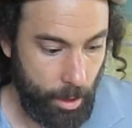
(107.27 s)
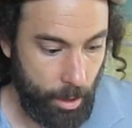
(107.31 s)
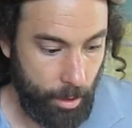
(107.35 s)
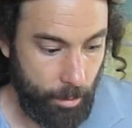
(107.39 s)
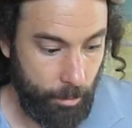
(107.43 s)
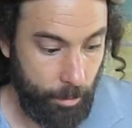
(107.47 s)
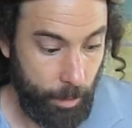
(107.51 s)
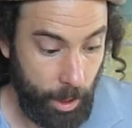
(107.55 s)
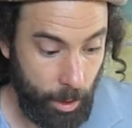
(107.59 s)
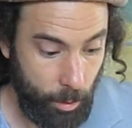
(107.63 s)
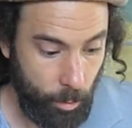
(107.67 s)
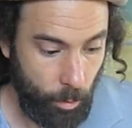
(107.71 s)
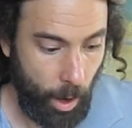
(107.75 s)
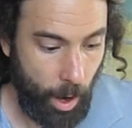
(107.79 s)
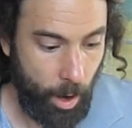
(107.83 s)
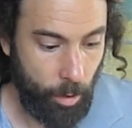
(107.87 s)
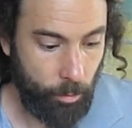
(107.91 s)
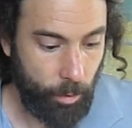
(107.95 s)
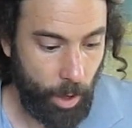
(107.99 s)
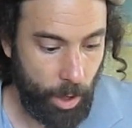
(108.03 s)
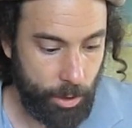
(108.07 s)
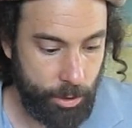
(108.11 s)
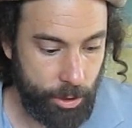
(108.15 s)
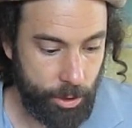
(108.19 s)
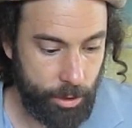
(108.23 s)

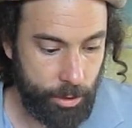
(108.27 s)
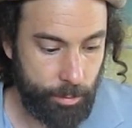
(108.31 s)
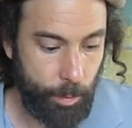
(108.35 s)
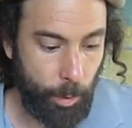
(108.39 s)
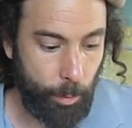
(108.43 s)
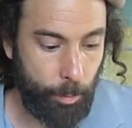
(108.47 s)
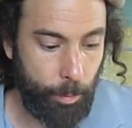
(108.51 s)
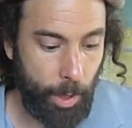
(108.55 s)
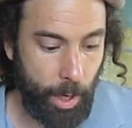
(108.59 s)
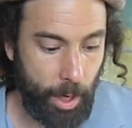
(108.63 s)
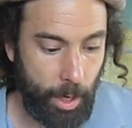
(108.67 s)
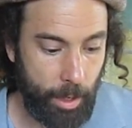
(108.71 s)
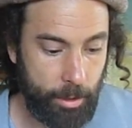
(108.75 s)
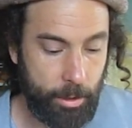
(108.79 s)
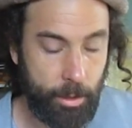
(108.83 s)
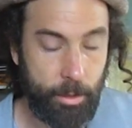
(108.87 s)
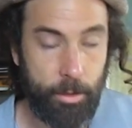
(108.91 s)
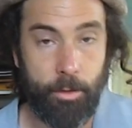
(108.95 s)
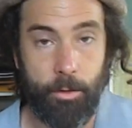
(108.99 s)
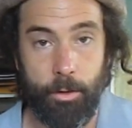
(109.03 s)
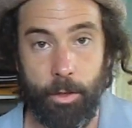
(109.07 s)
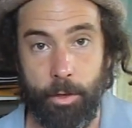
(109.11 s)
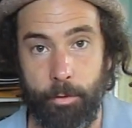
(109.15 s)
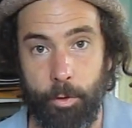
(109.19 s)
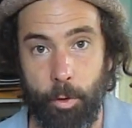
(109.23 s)
Meanwhile, Russia's prepared to
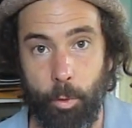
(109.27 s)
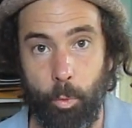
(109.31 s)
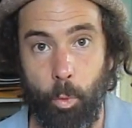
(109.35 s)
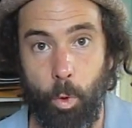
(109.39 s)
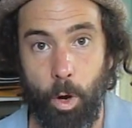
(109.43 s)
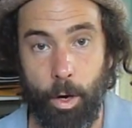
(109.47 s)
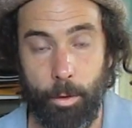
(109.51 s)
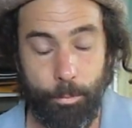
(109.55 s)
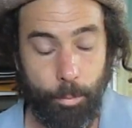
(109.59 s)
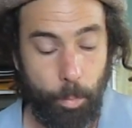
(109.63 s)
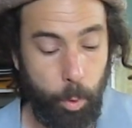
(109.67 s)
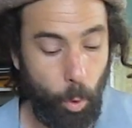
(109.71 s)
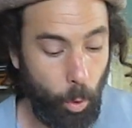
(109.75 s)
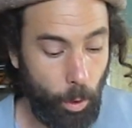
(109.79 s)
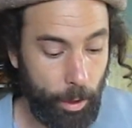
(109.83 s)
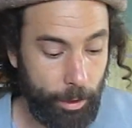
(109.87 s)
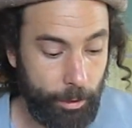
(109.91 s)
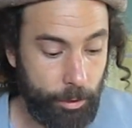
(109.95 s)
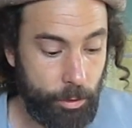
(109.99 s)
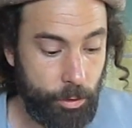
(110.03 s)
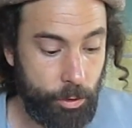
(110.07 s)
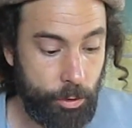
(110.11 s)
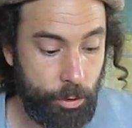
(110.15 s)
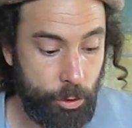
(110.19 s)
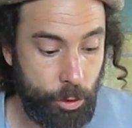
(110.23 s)
deliver
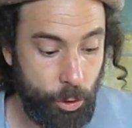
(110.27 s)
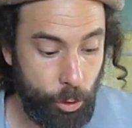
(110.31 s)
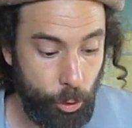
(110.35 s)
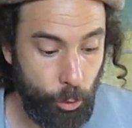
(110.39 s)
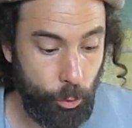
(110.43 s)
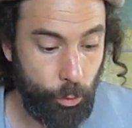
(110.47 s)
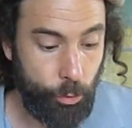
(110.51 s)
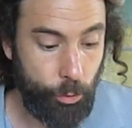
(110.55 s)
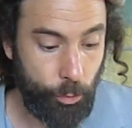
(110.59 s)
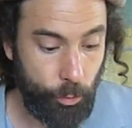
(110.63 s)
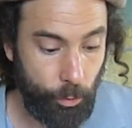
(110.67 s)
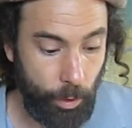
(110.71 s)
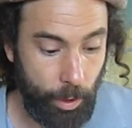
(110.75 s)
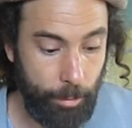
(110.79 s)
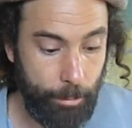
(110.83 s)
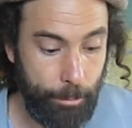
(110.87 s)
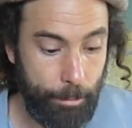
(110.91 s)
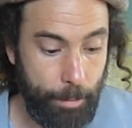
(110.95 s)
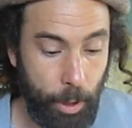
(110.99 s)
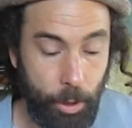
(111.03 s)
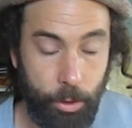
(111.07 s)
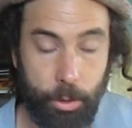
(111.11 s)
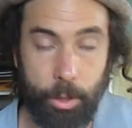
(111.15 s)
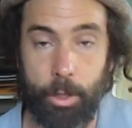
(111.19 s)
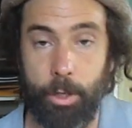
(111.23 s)
$1.23
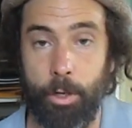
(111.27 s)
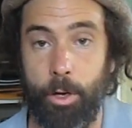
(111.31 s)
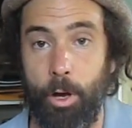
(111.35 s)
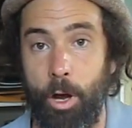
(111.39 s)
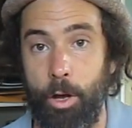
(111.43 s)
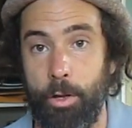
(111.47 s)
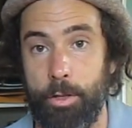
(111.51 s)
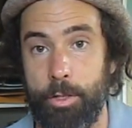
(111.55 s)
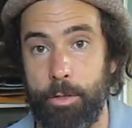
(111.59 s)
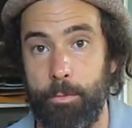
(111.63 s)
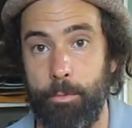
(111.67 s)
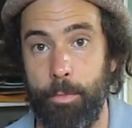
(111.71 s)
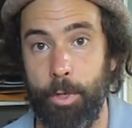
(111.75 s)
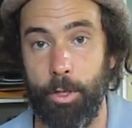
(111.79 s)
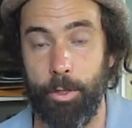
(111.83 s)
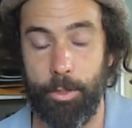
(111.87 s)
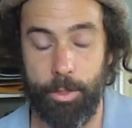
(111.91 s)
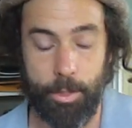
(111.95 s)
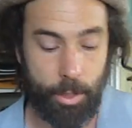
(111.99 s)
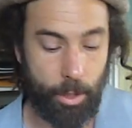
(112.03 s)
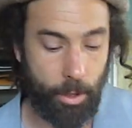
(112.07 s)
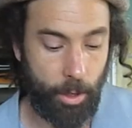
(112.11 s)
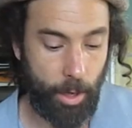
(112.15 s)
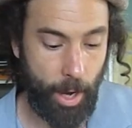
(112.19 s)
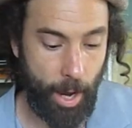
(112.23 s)
billion in
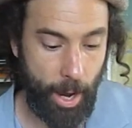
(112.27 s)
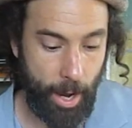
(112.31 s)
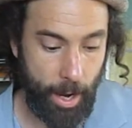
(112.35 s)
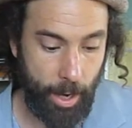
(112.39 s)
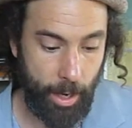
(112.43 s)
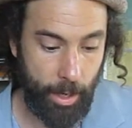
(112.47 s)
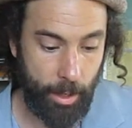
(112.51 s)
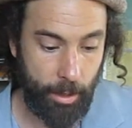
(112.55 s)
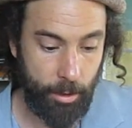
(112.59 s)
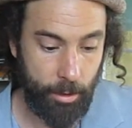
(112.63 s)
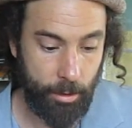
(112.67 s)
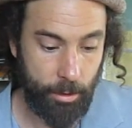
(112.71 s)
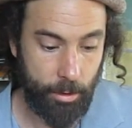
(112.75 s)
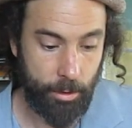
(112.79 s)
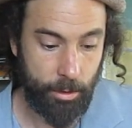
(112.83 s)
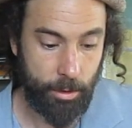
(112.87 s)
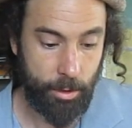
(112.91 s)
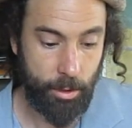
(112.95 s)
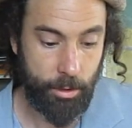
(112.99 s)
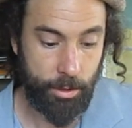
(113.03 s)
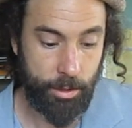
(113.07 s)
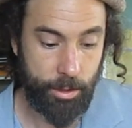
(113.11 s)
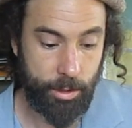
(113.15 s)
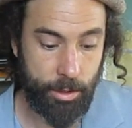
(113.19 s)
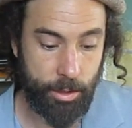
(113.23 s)
military aid
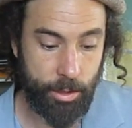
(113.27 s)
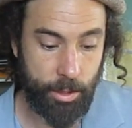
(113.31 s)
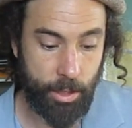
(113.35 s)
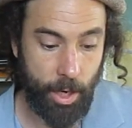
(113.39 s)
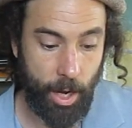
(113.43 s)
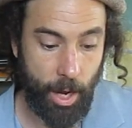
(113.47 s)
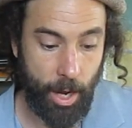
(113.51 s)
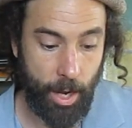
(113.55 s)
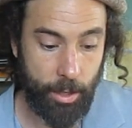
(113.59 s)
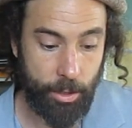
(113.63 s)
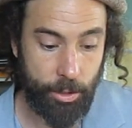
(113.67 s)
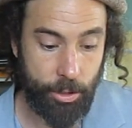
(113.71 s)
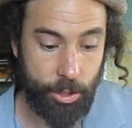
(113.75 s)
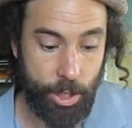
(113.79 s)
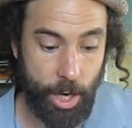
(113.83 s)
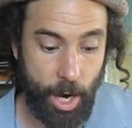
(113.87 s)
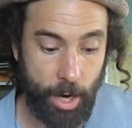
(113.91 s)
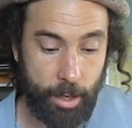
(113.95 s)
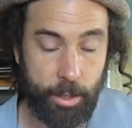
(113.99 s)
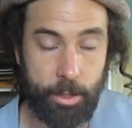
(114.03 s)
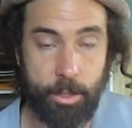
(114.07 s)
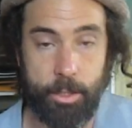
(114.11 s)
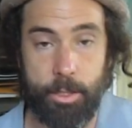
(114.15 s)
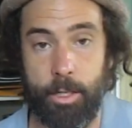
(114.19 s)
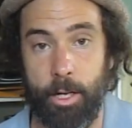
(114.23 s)
to
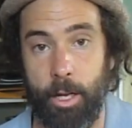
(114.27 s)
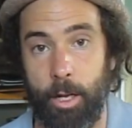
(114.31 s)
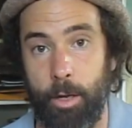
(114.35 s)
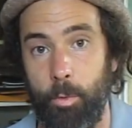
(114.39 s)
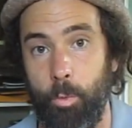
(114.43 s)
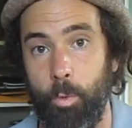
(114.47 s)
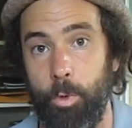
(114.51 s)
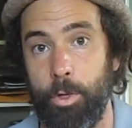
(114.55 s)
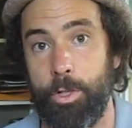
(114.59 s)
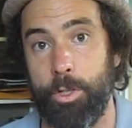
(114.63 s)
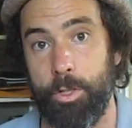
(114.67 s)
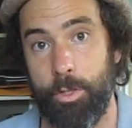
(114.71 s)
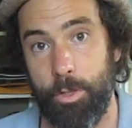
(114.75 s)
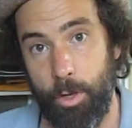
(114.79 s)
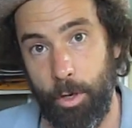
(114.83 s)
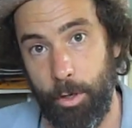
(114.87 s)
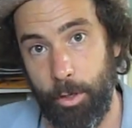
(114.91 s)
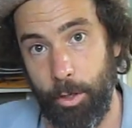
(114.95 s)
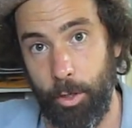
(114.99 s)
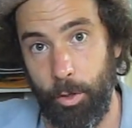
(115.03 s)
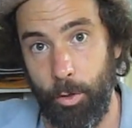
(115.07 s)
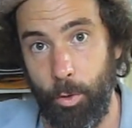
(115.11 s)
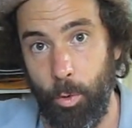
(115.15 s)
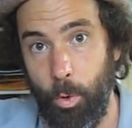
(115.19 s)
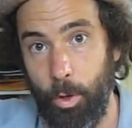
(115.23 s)
Tajikistan, which is on
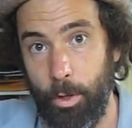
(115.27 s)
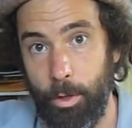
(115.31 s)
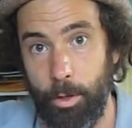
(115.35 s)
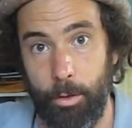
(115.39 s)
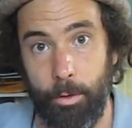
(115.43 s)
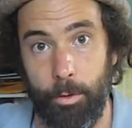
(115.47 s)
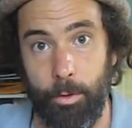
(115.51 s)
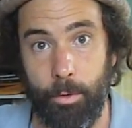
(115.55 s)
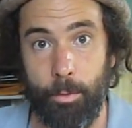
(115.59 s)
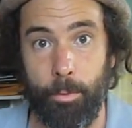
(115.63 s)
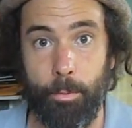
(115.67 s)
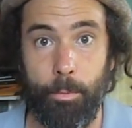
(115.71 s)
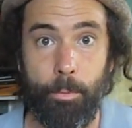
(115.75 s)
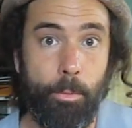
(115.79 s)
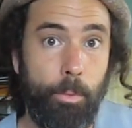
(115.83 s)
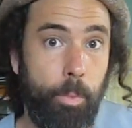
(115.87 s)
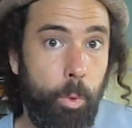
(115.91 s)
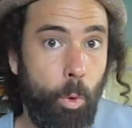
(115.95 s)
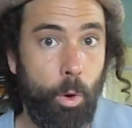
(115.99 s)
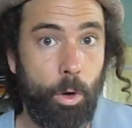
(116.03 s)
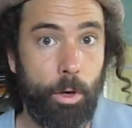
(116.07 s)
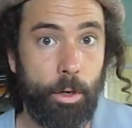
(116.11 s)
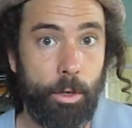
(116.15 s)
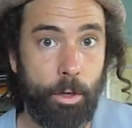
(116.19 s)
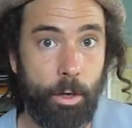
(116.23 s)
the northern
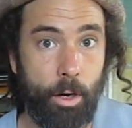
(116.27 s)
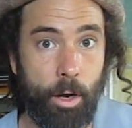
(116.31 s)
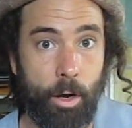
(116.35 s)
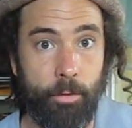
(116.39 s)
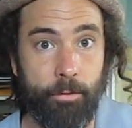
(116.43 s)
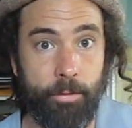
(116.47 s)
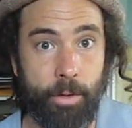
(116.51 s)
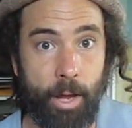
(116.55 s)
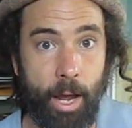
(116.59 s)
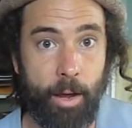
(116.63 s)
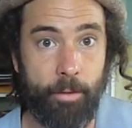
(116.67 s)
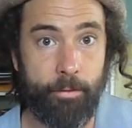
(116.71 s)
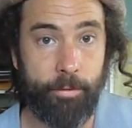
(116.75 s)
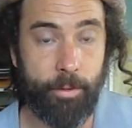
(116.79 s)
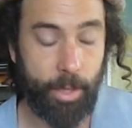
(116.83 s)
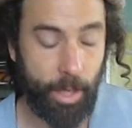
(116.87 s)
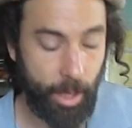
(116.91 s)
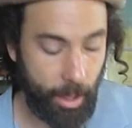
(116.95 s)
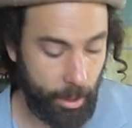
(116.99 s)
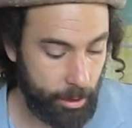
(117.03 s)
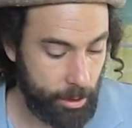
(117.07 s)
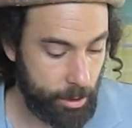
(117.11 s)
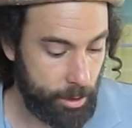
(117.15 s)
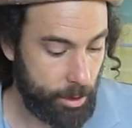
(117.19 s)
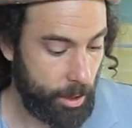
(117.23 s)
border of
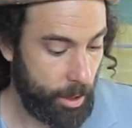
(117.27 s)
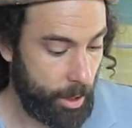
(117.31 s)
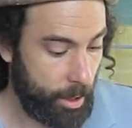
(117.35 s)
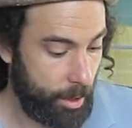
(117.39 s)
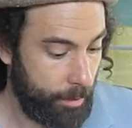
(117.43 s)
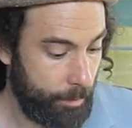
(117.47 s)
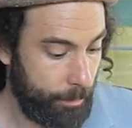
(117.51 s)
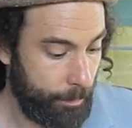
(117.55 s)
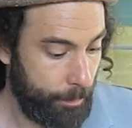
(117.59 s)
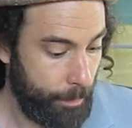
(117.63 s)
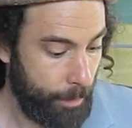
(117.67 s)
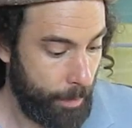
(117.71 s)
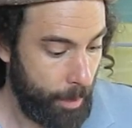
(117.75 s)
Afghanistan.